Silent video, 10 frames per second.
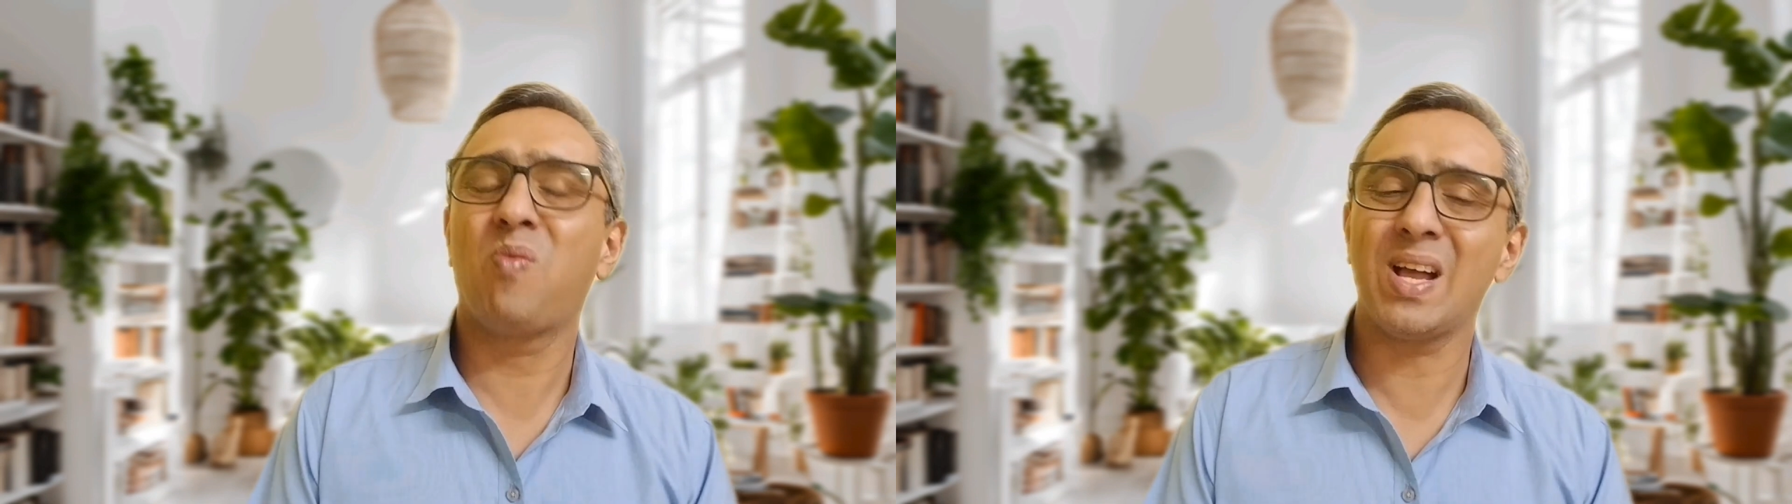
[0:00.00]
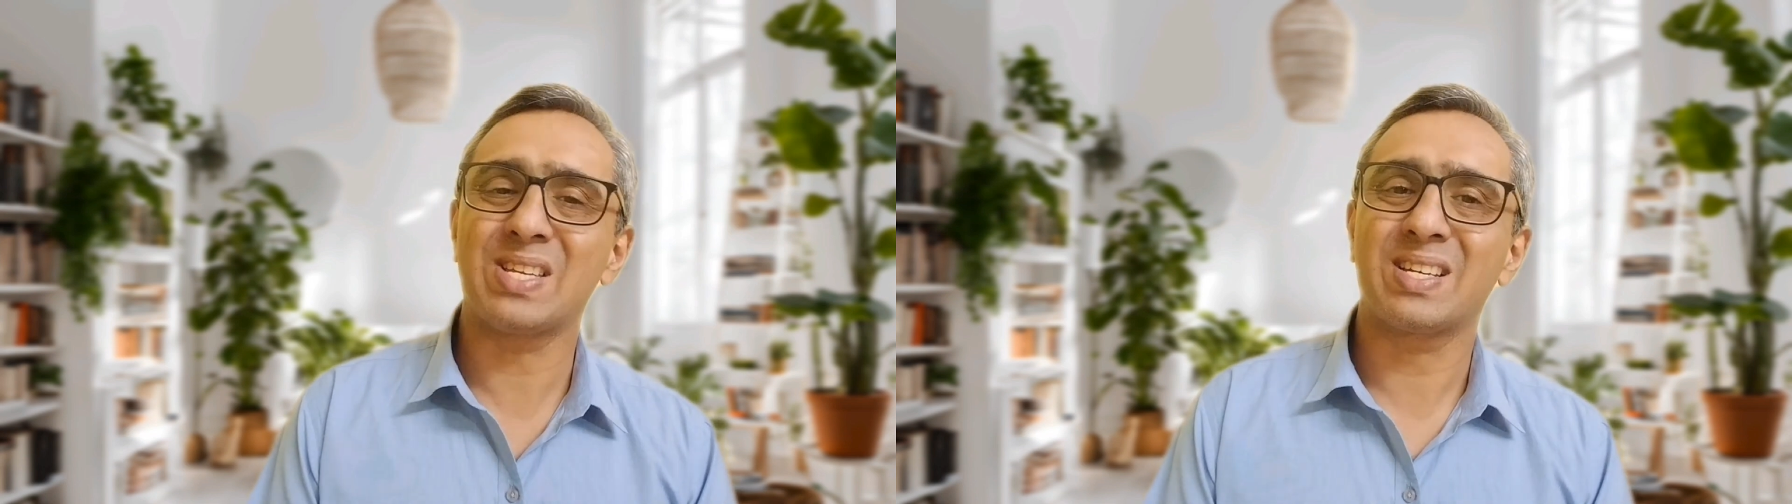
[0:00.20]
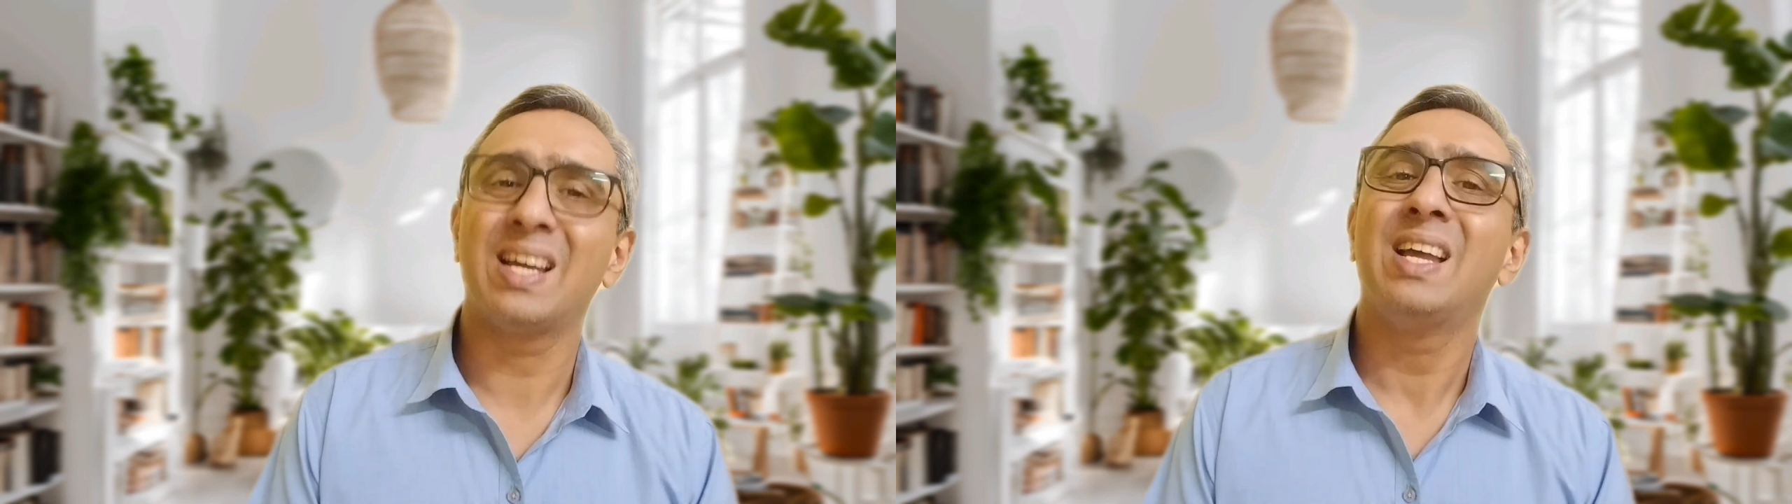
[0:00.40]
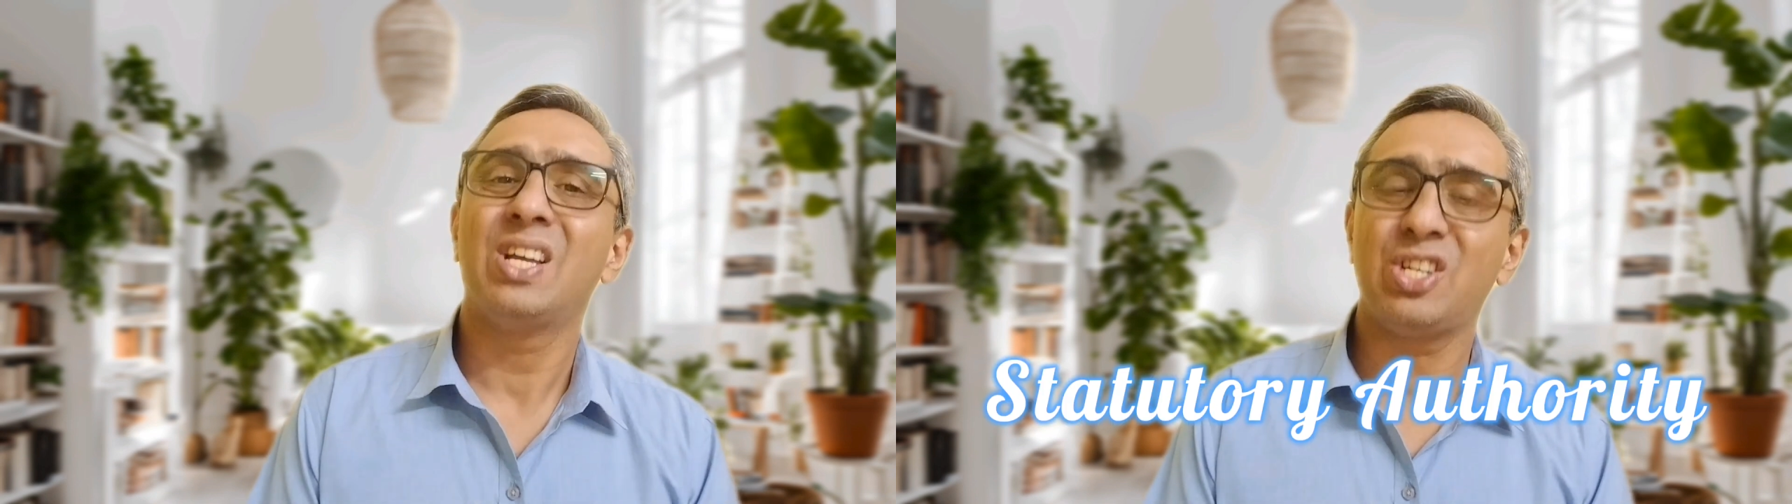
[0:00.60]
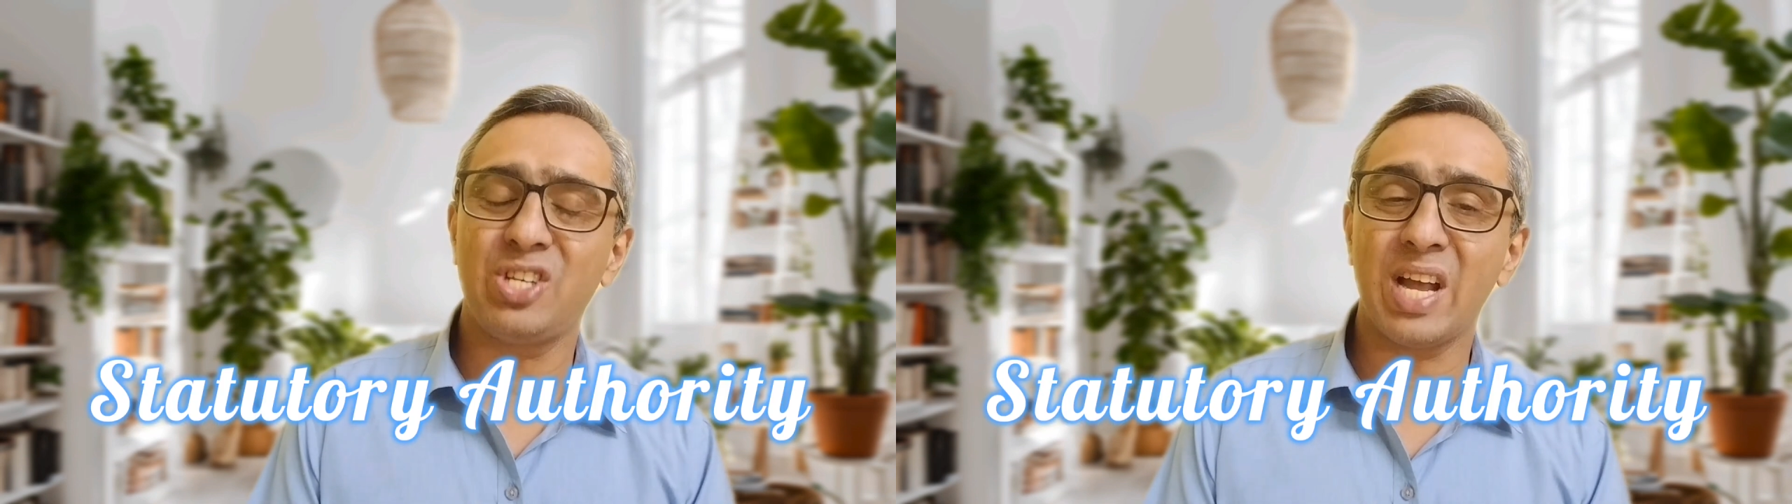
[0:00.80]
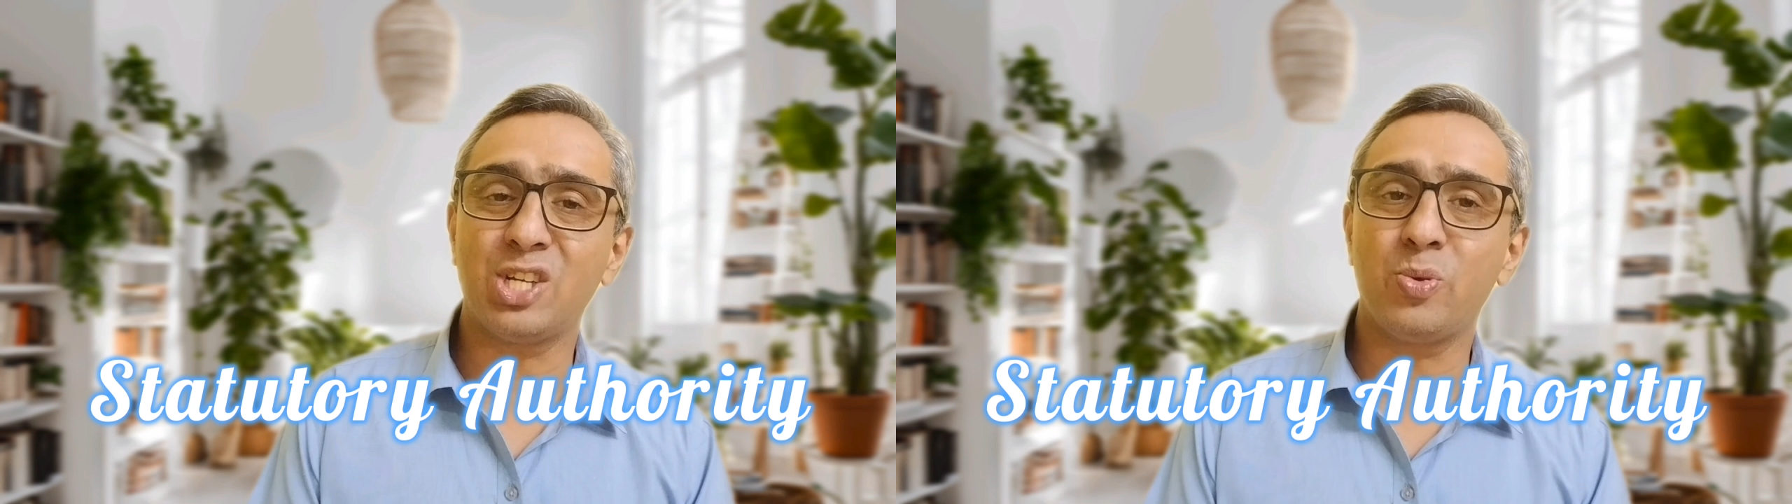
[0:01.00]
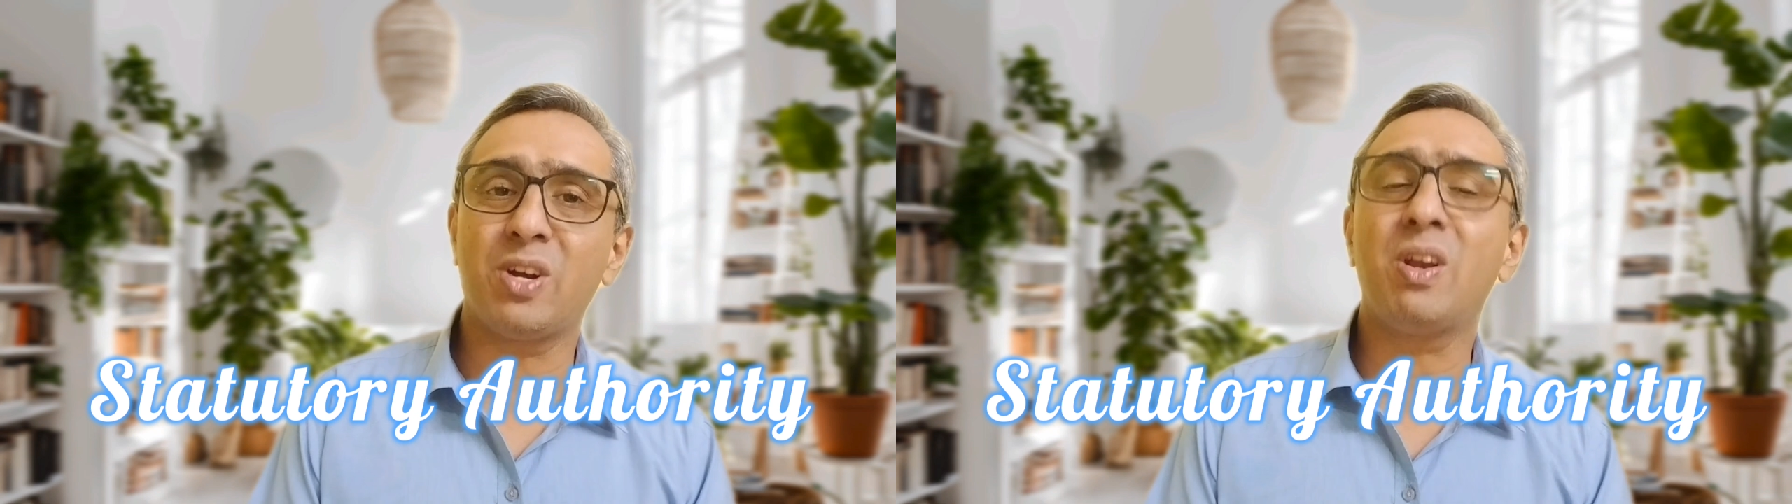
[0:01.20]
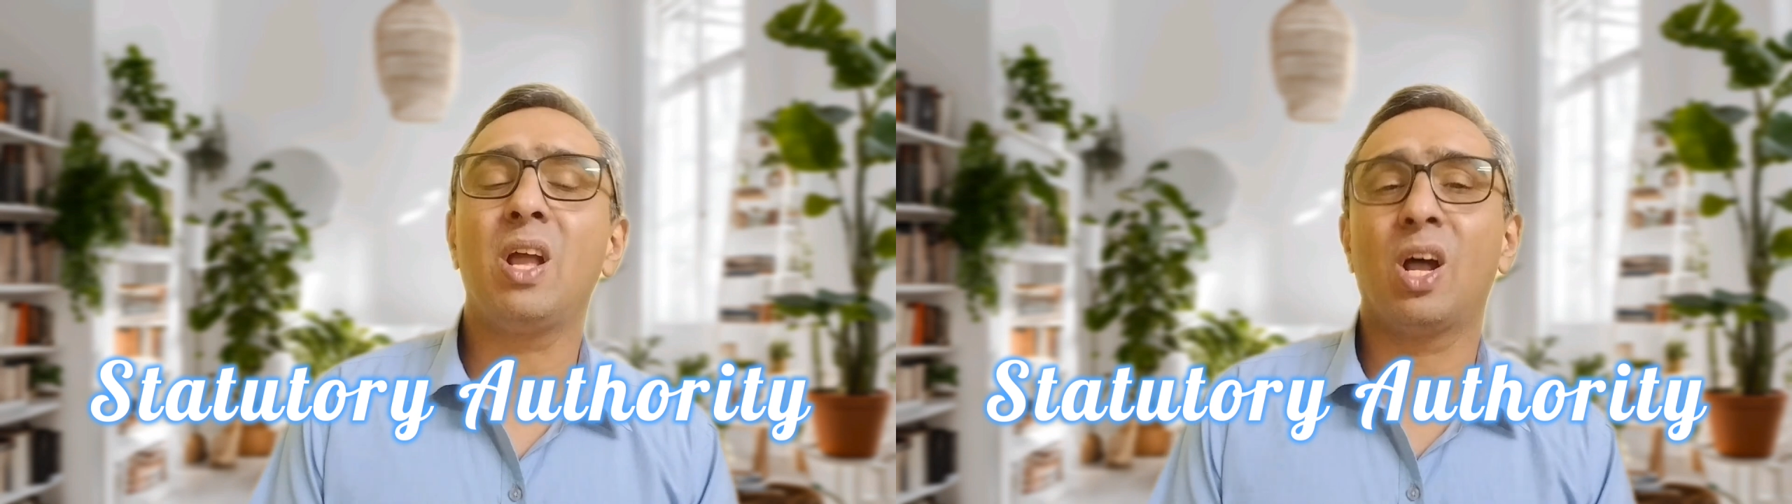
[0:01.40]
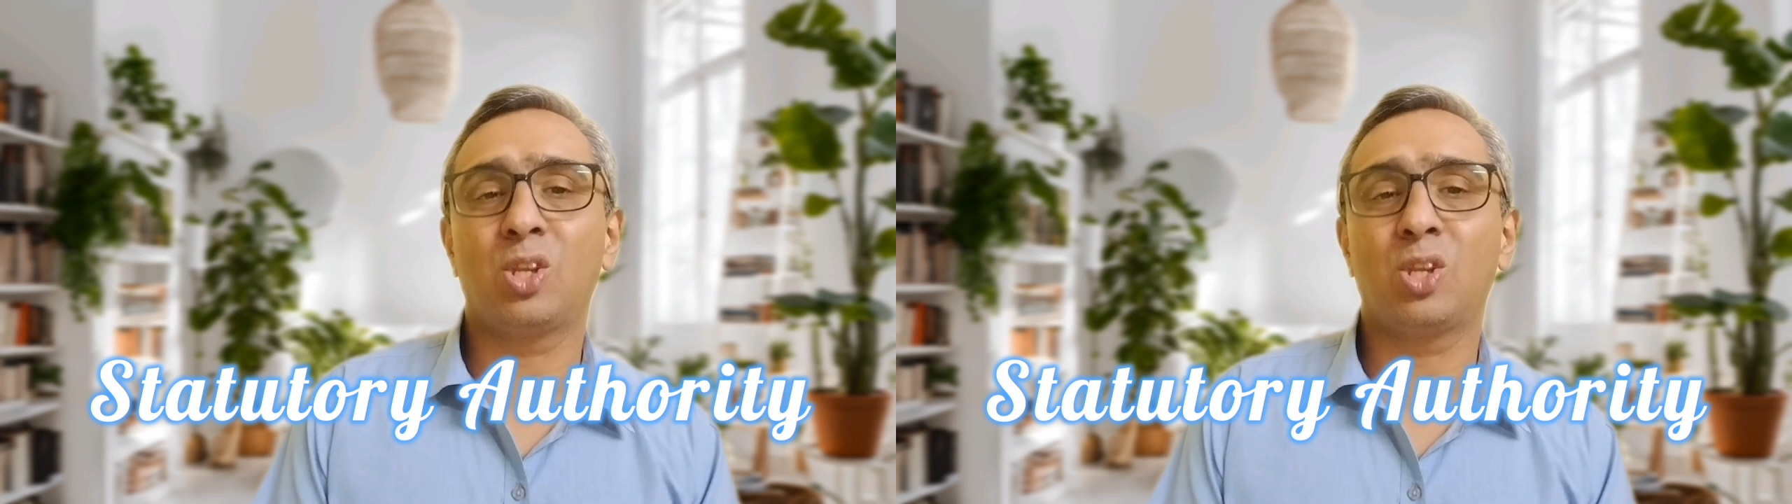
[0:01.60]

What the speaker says: First, statutory